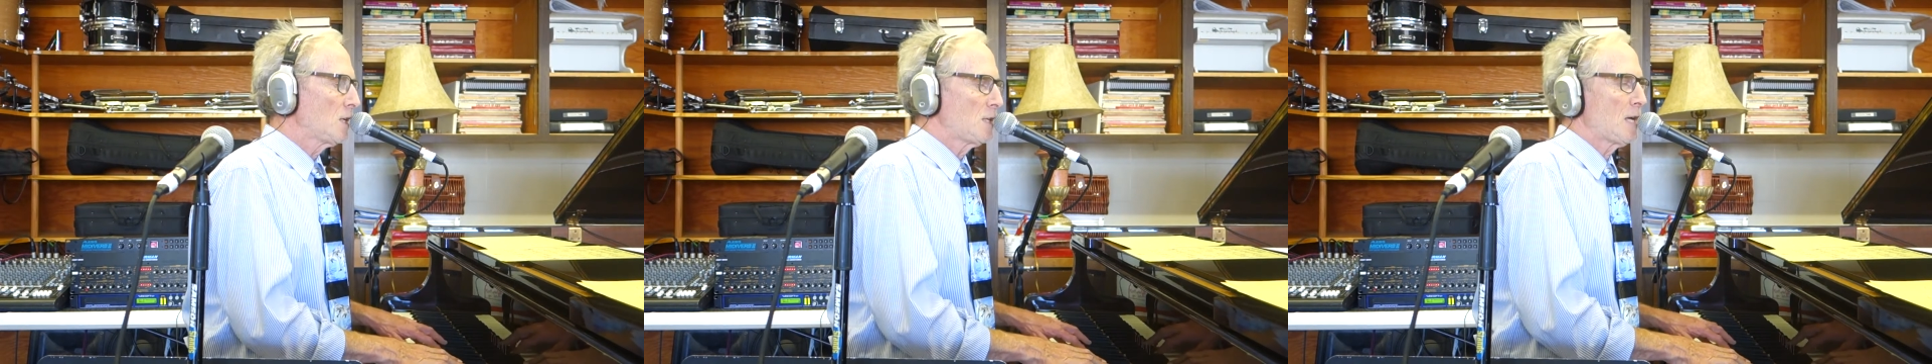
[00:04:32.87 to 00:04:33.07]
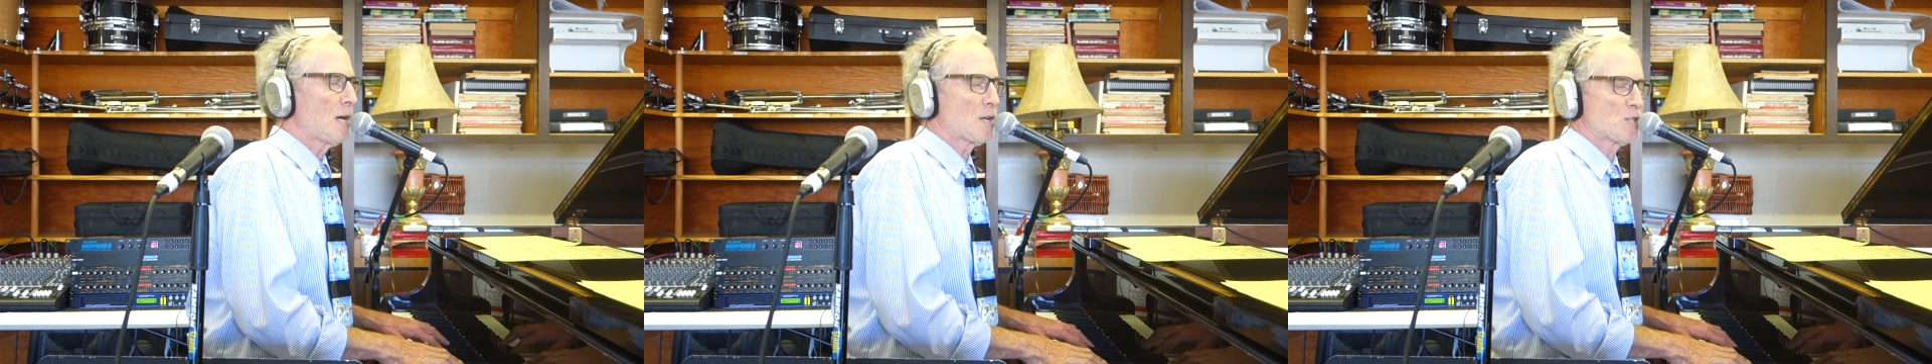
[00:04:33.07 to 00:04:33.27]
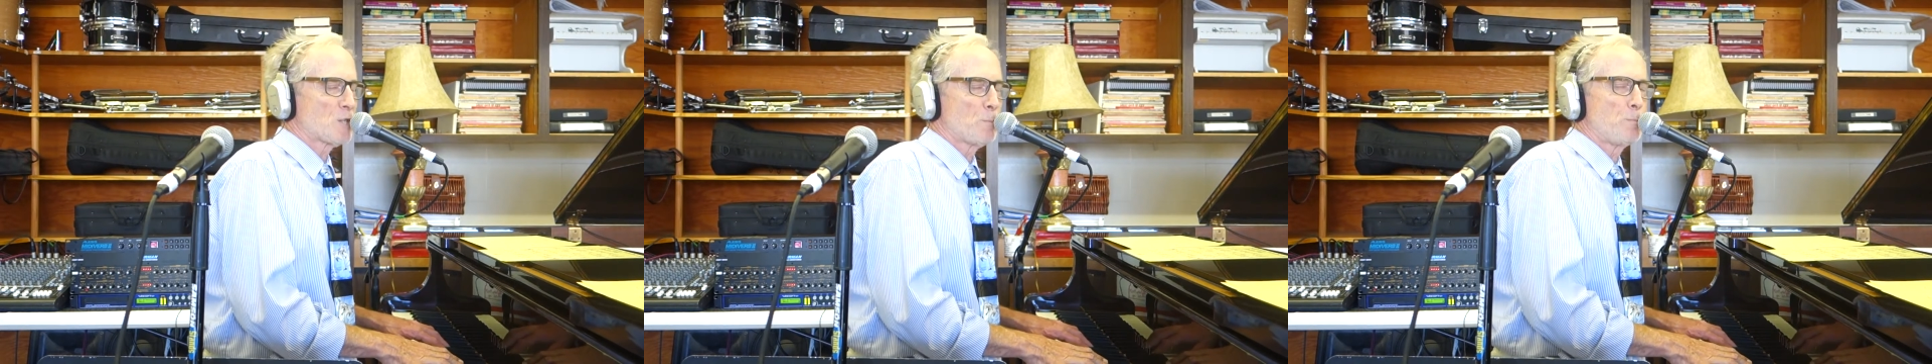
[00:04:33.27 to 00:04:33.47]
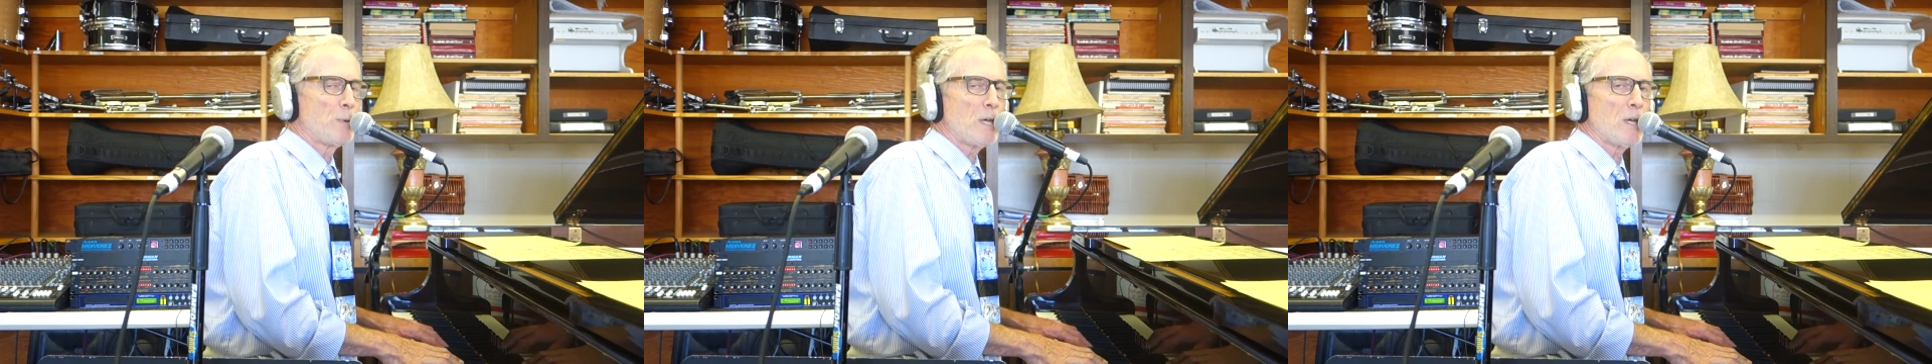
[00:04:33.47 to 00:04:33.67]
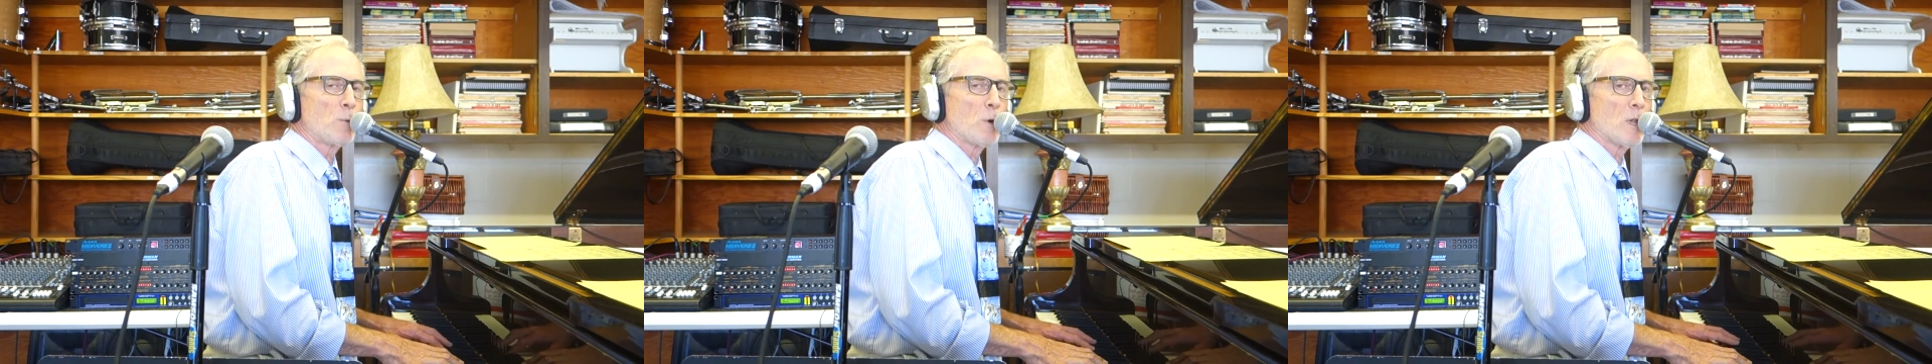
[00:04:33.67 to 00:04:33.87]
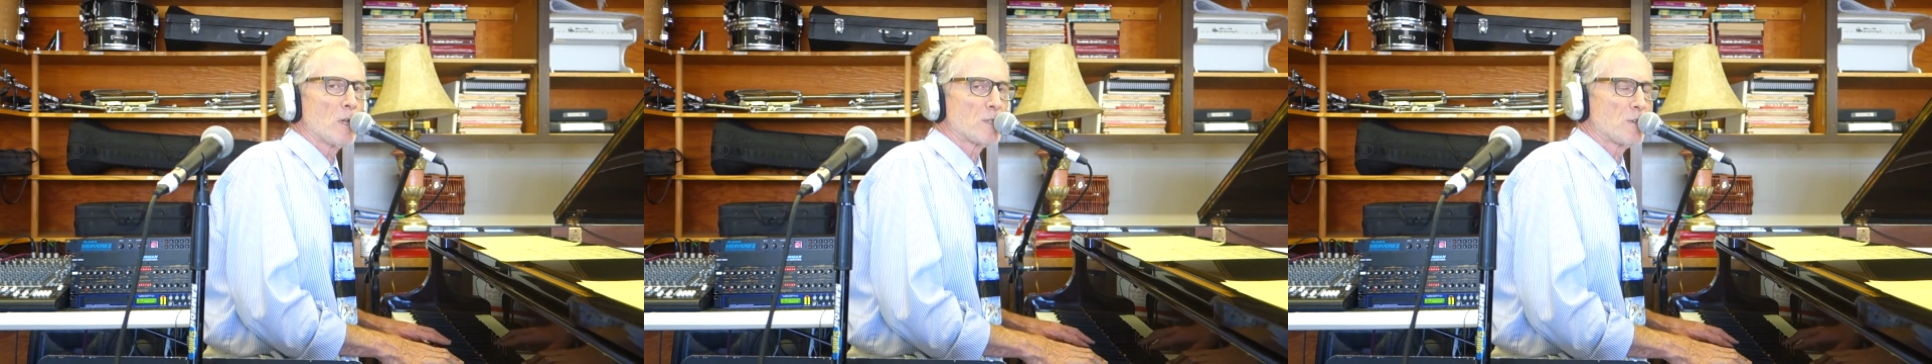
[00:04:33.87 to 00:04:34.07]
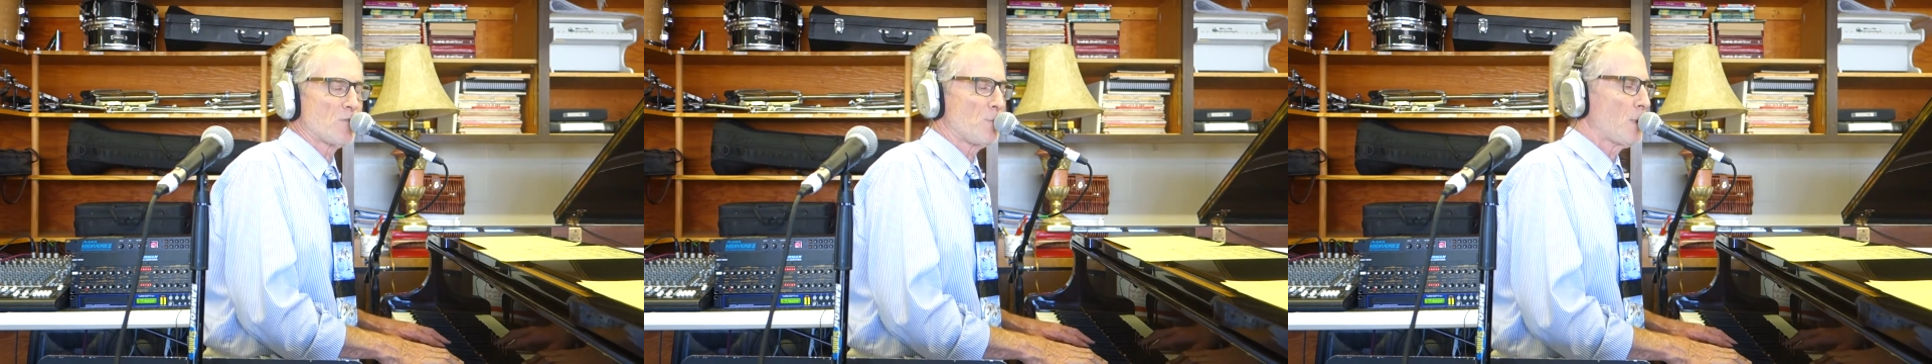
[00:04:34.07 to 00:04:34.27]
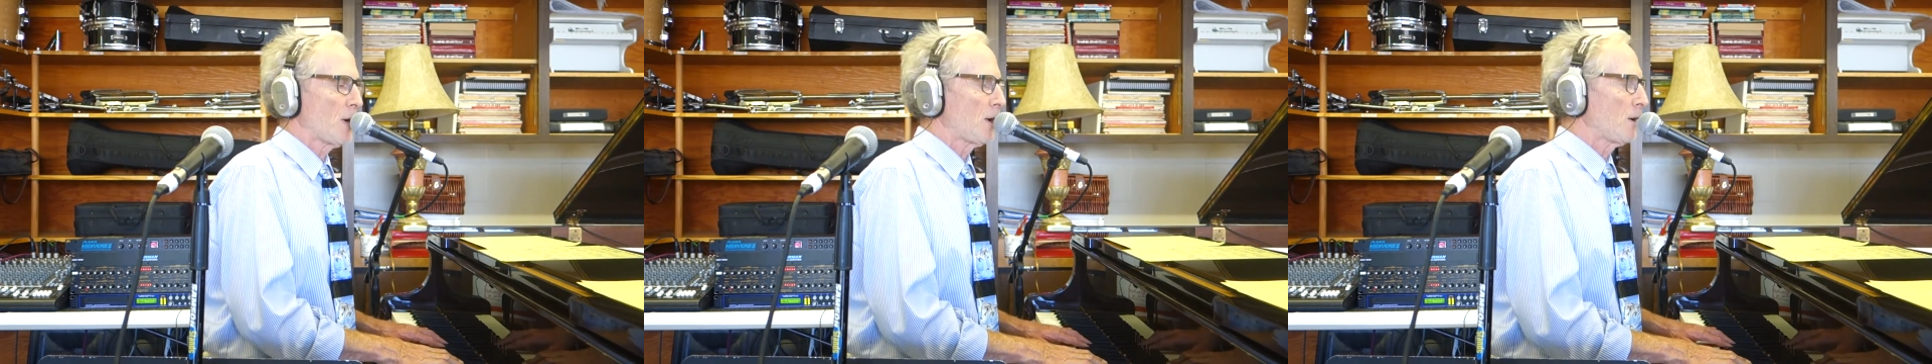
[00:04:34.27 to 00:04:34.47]
Next, B relative
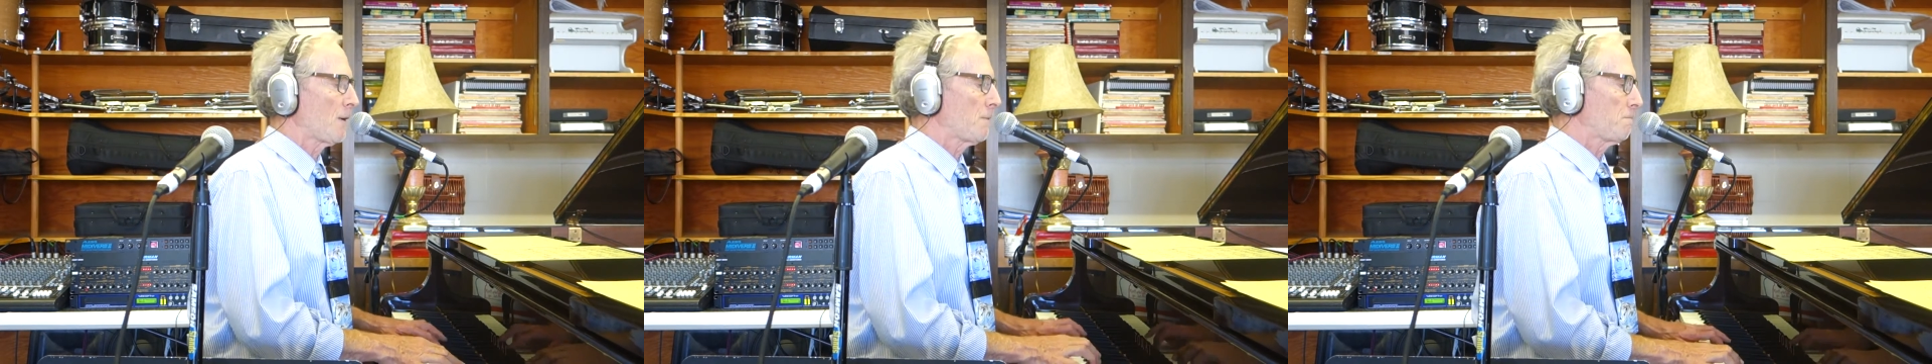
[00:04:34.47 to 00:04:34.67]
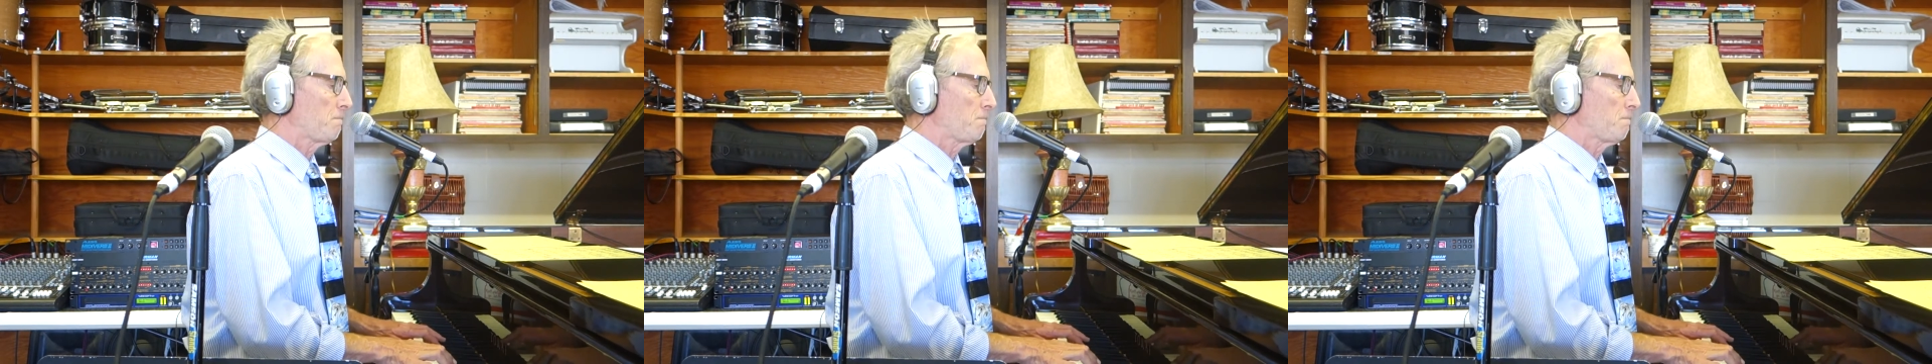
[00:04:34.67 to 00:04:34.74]
minor.